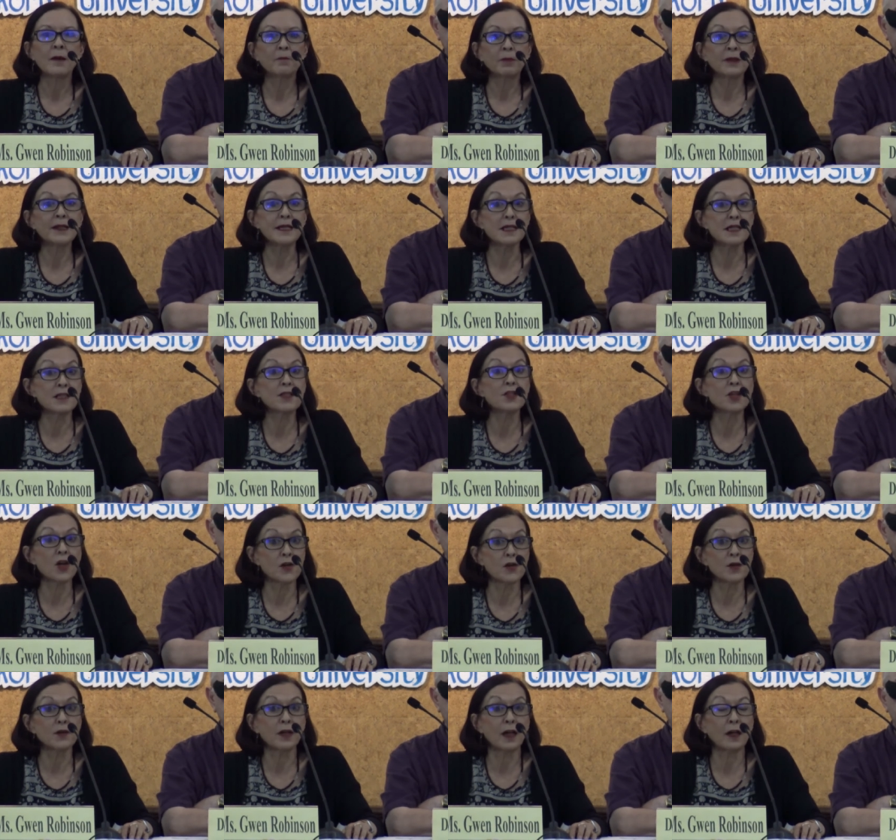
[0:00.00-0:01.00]
please
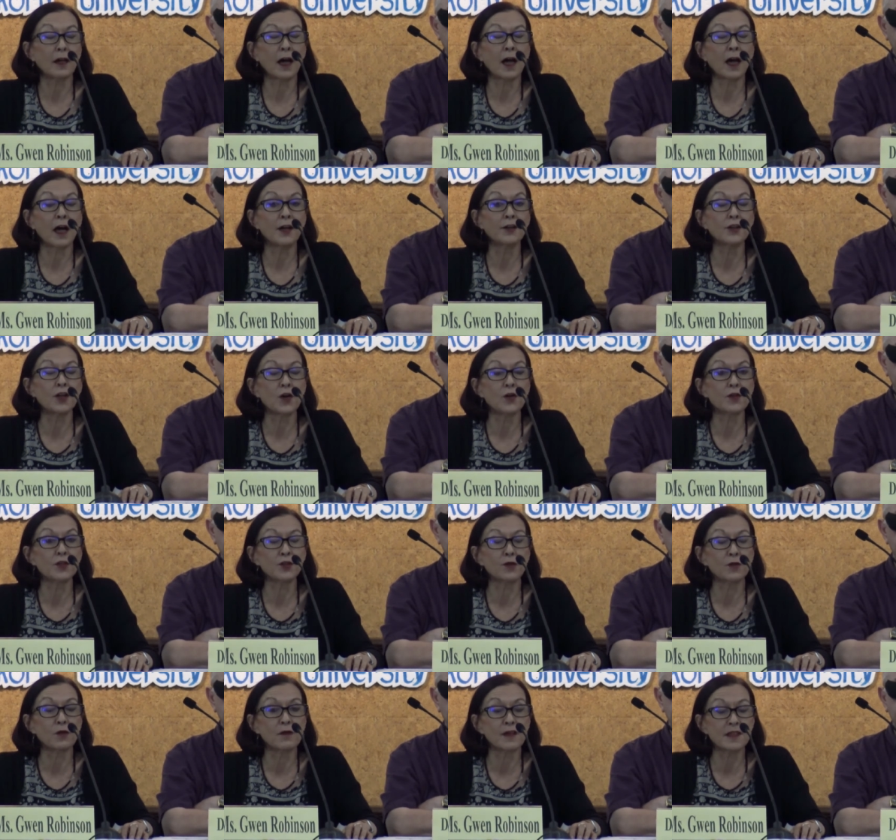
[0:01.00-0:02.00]
note
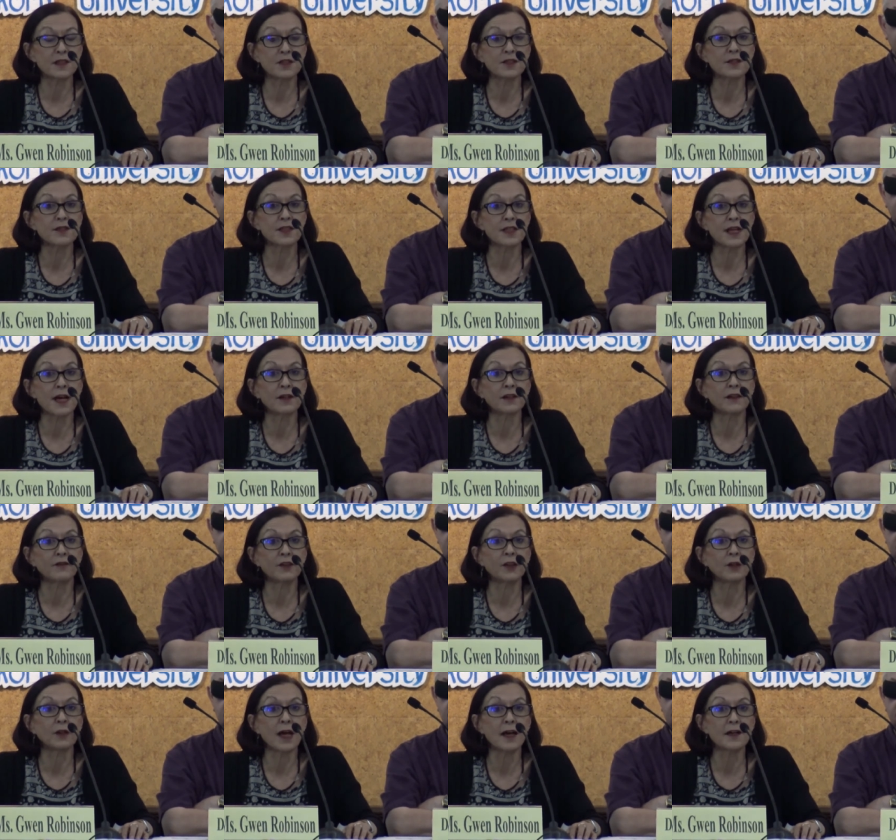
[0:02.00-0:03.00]
your questions down if
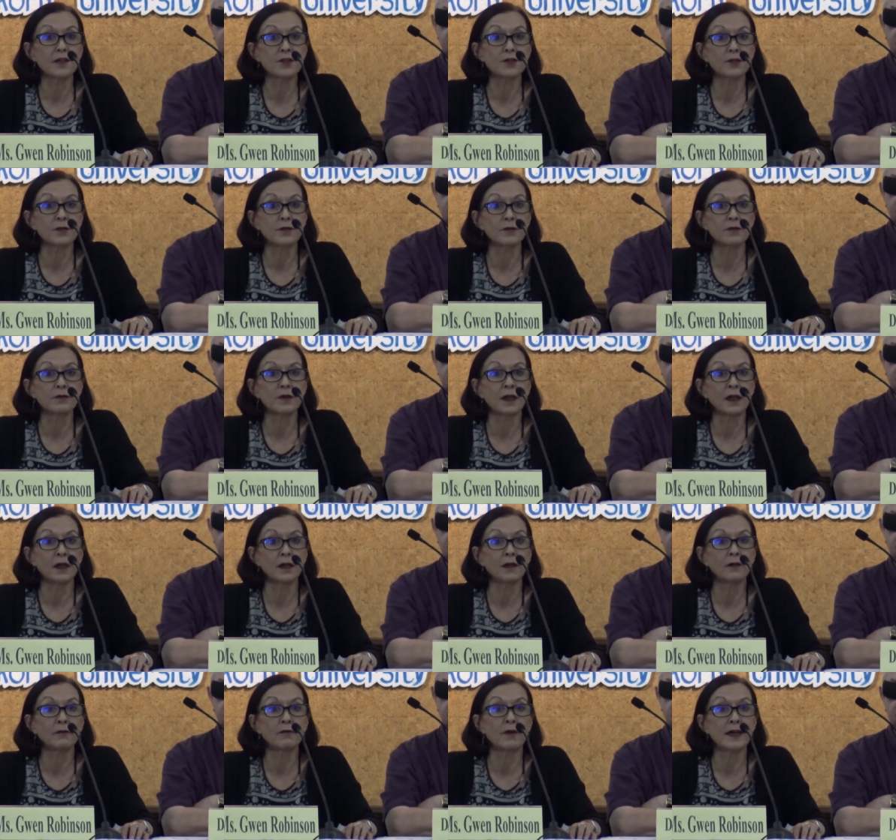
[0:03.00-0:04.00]
you'd like
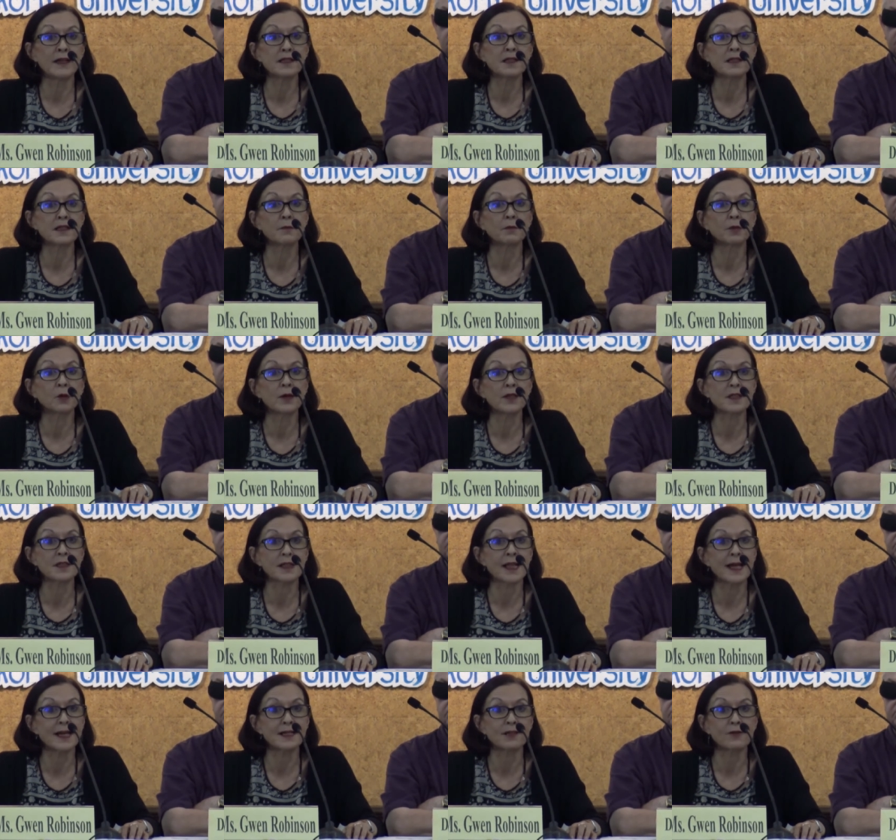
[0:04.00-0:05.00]
to raise some points
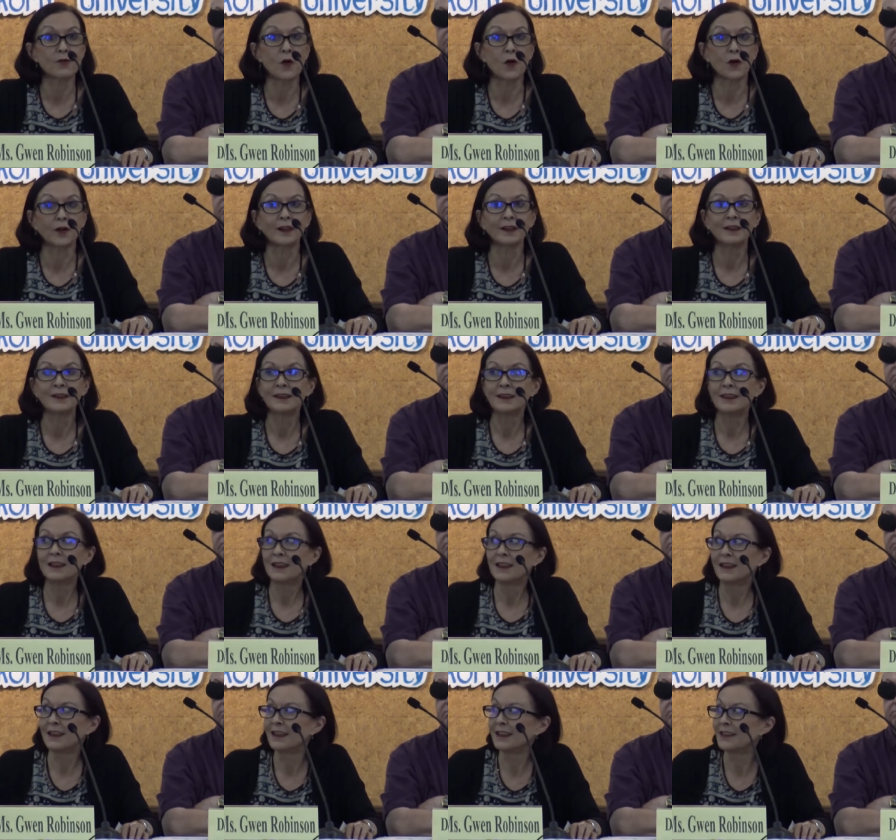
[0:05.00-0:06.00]
later
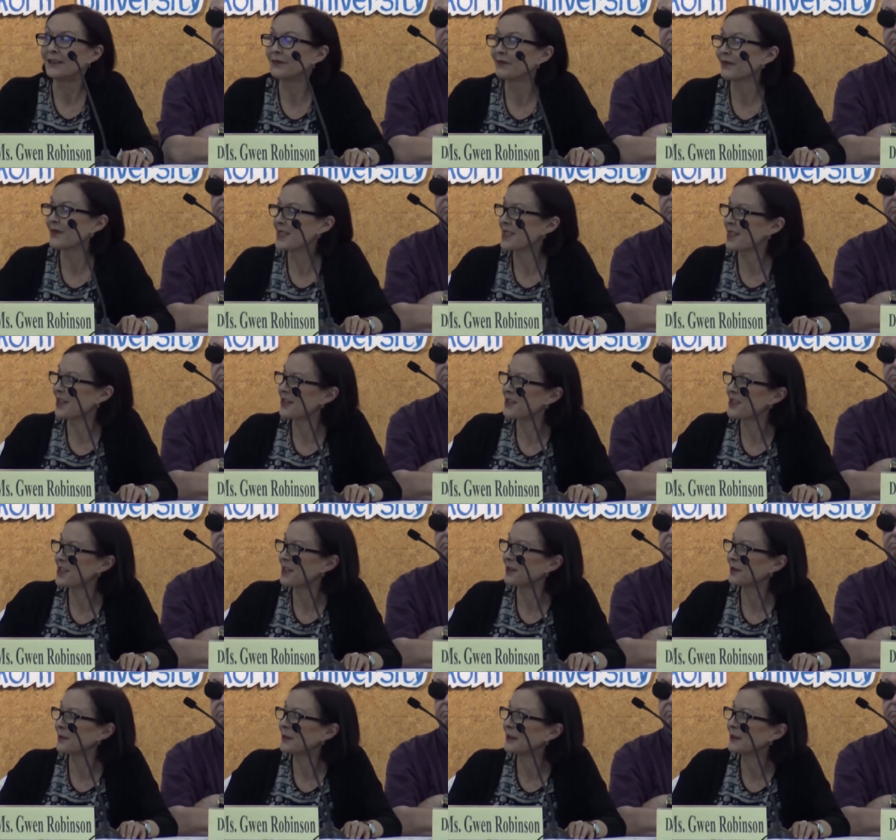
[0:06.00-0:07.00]
on. So
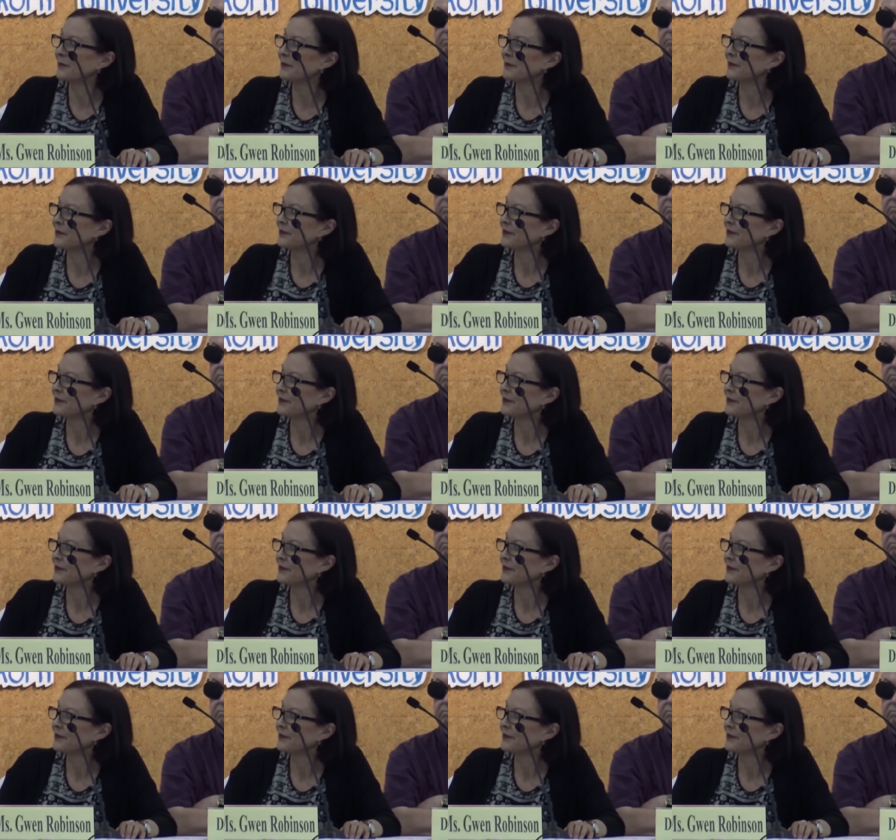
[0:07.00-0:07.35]
gentlemen.